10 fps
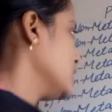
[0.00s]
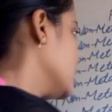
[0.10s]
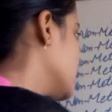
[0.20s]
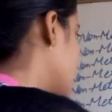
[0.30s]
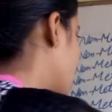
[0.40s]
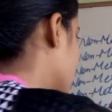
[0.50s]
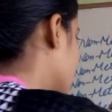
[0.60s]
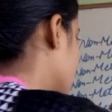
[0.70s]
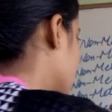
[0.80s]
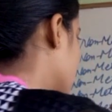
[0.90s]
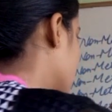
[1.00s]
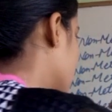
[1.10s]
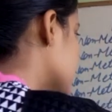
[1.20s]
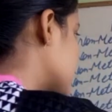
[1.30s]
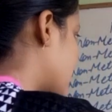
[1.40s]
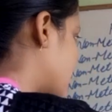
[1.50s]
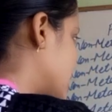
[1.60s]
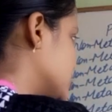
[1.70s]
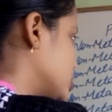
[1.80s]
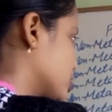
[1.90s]
Now non-metals
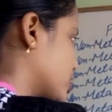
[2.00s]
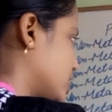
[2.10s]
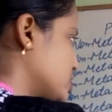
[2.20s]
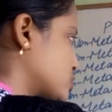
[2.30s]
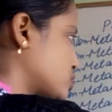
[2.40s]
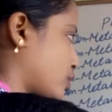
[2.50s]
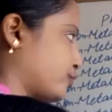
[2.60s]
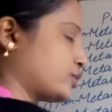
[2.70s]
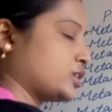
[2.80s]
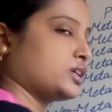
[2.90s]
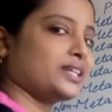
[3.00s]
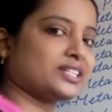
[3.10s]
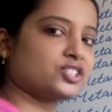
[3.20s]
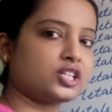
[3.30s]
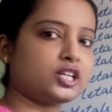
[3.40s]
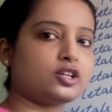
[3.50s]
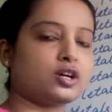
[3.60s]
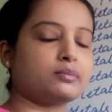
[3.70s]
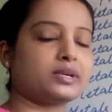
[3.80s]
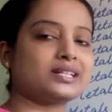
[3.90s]
are generally soft. Yes children,
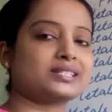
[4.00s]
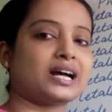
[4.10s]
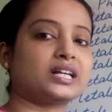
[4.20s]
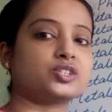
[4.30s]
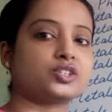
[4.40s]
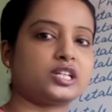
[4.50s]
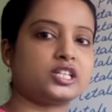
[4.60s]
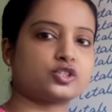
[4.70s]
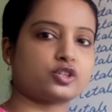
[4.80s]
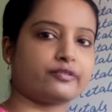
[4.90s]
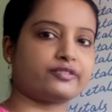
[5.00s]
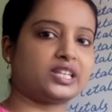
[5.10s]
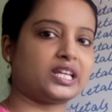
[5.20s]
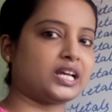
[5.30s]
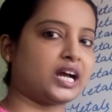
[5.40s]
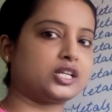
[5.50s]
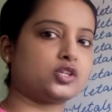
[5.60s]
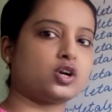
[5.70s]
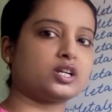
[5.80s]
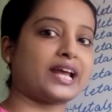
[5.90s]
non-metals are generally soft. They are
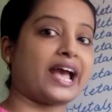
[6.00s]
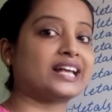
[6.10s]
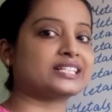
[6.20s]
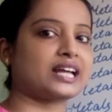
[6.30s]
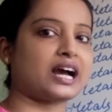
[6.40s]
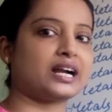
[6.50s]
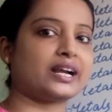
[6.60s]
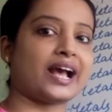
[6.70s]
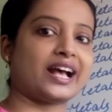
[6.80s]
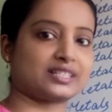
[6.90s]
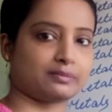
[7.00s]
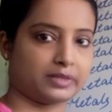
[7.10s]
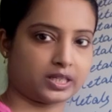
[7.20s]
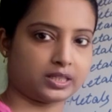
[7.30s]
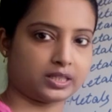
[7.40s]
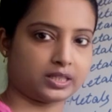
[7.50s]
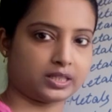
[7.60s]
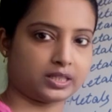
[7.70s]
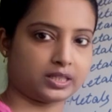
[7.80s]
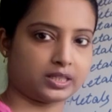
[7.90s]
not as hard as metals,
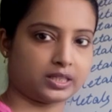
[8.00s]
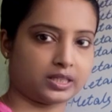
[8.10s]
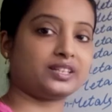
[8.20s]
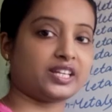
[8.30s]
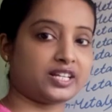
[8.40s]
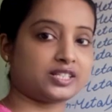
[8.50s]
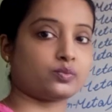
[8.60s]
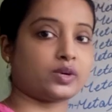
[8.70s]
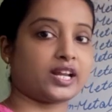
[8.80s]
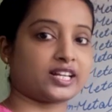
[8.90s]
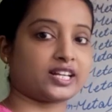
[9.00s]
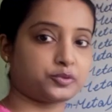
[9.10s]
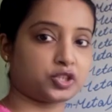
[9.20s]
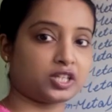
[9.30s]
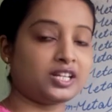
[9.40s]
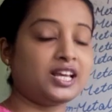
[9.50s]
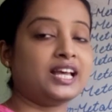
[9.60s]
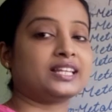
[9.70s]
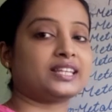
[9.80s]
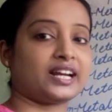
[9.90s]
but there is one exception,
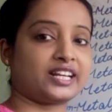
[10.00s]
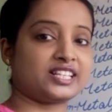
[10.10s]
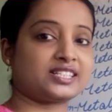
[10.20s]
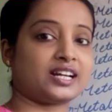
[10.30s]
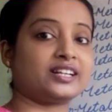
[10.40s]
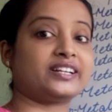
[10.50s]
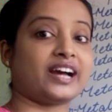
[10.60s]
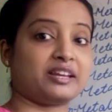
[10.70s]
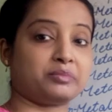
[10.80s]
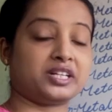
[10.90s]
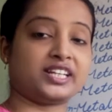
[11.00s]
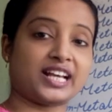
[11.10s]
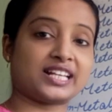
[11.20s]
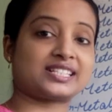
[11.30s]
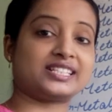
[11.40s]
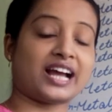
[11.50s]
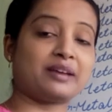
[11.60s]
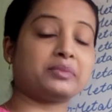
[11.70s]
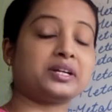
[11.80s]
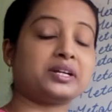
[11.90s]
that is the diamond. Yes,
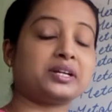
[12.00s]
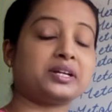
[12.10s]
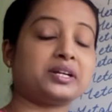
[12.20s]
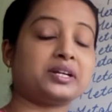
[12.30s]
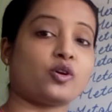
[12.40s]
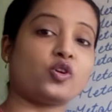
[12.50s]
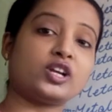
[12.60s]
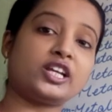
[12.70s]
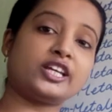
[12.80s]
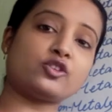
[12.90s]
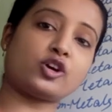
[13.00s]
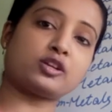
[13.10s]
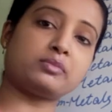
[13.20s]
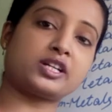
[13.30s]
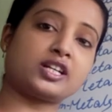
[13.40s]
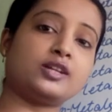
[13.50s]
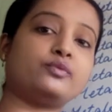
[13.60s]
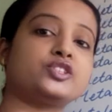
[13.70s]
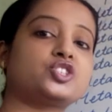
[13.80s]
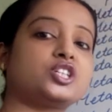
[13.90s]
diamond is the only non-metal
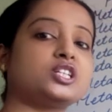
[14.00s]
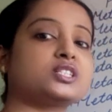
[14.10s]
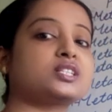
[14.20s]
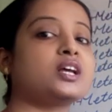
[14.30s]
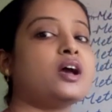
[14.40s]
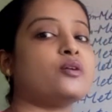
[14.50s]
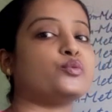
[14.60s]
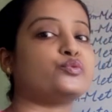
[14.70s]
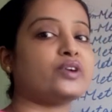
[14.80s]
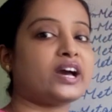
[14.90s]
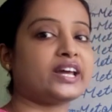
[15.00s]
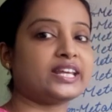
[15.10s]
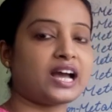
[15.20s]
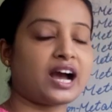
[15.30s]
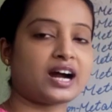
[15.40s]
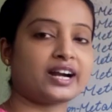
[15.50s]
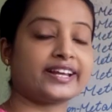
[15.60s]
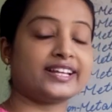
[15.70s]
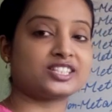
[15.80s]
which is very hard.